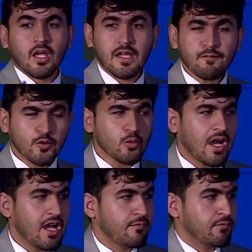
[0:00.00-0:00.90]
If you
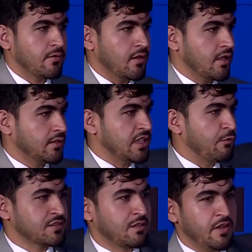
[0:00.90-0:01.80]
have, there
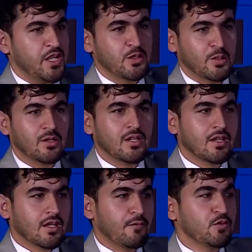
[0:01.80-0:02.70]
was a video,
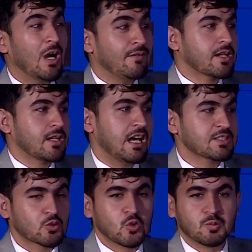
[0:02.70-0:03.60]
if you have a
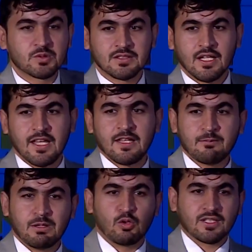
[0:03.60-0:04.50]
classrooms
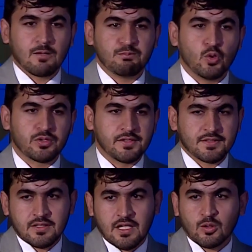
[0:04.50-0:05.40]
enabled with computers
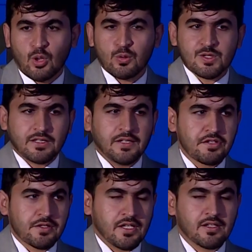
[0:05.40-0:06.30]
and technology and
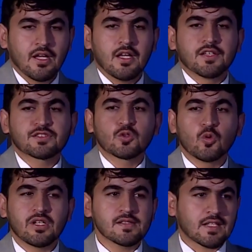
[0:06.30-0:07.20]
internet,
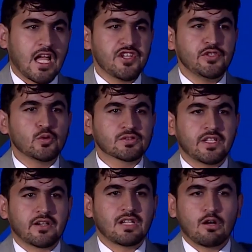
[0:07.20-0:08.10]
students can use
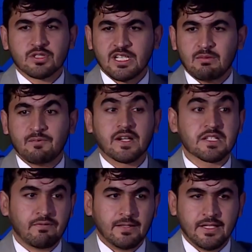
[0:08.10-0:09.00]
their downtime
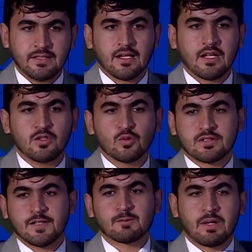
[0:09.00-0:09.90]
effectively, they can use
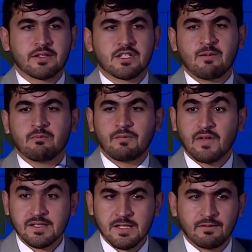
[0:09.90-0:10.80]
their spare time
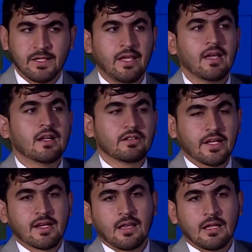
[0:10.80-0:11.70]
effectively, they
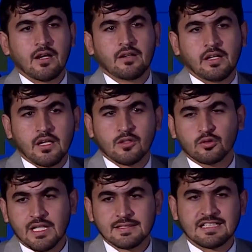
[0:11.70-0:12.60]
can learn, they can do
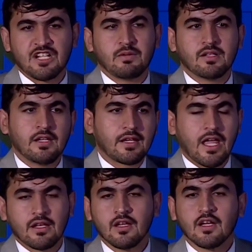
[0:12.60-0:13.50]
the assignment, they
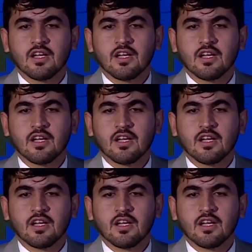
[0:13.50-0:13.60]
can,